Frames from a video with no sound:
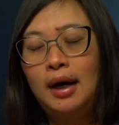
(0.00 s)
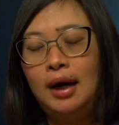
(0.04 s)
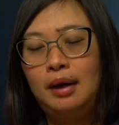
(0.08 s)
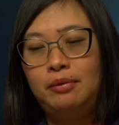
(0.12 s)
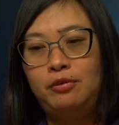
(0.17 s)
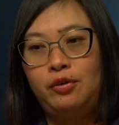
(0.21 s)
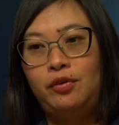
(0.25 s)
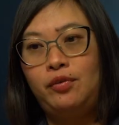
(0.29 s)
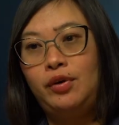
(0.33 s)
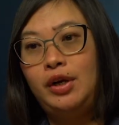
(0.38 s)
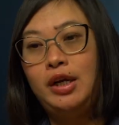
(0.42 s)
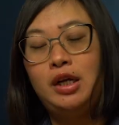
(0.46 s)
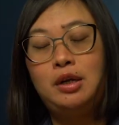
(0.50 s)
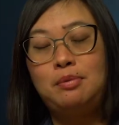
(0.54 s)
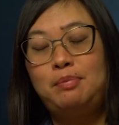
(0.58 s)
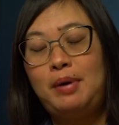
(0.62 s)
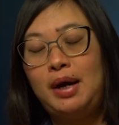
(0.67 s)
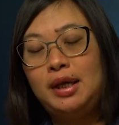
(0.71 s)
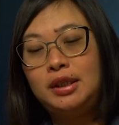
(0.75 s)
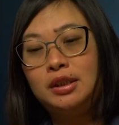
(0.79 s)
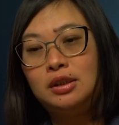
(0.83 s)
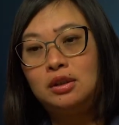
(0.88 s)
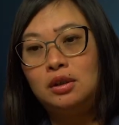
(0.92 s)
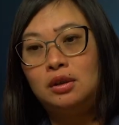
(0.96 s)
it really
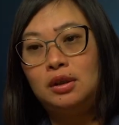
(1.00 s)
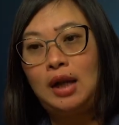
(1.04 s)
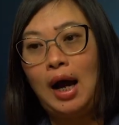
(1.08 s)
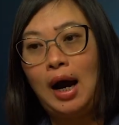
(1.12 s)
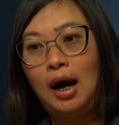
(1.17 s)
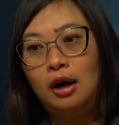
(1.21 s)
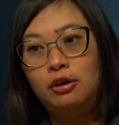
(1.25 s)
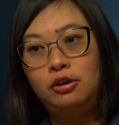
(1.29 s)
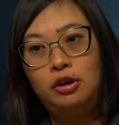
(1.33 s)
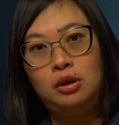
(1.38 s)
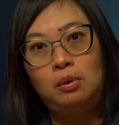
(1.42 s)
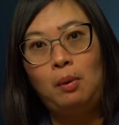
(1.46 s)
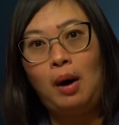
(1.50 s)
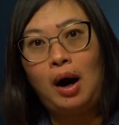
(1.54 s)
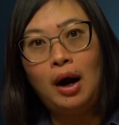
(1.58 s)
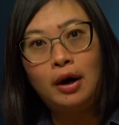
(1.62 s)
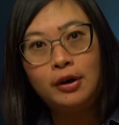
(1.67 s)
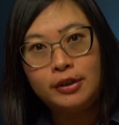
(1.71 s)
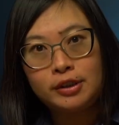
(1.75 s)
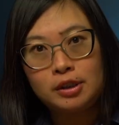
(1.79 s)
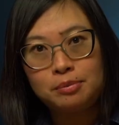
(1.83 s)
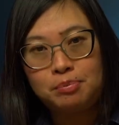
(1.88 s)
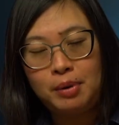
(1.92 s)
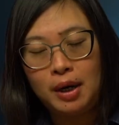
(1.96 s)
depends on how you
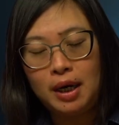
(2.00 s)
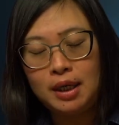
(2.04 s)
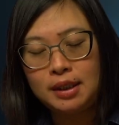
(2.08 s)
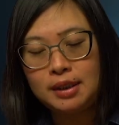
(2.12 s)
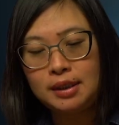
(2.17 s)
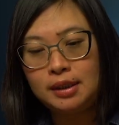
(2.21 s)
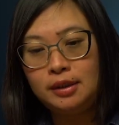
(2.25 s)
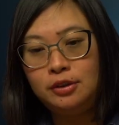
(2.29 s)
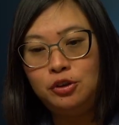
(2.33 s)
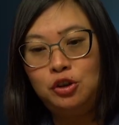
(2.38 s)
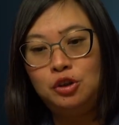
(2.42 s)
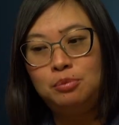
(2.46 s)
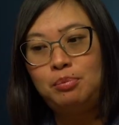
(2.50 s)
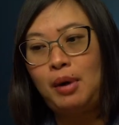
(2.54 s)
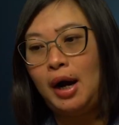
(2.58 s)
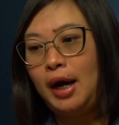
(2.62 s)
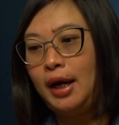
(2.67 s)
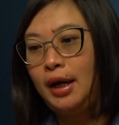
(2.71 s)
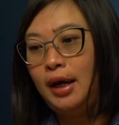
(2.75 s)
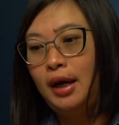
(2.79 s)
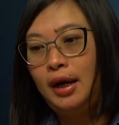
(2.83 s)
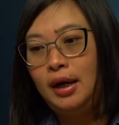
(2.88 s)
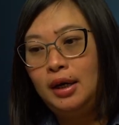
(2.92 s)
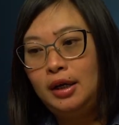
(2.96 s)
are as a person. You
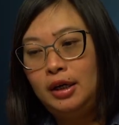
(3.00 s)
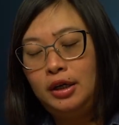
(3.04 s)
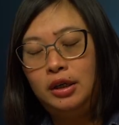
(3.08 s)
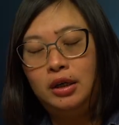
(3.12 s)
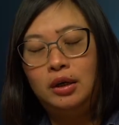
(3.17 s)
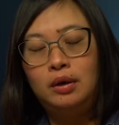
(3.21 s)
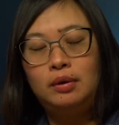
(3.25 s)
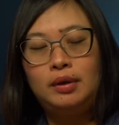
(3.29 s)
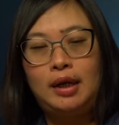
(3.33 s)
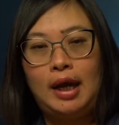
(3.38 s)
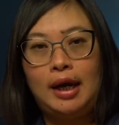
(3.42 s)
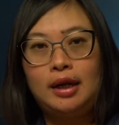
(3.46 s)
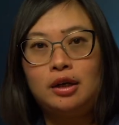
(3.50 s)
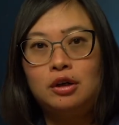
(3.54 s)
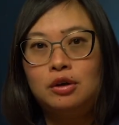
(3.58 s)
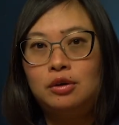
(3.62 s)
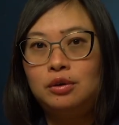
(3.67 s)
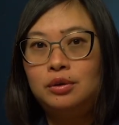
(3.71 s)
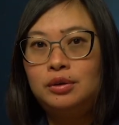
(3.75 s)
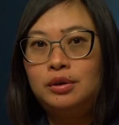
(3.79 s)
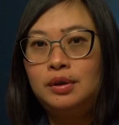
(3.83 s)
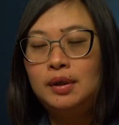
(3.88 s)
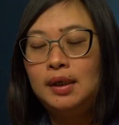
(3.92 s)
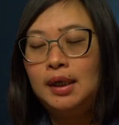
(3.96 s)
might get a
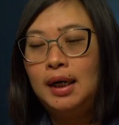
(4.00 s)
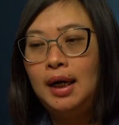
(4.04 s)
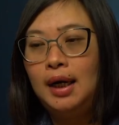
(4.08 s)
good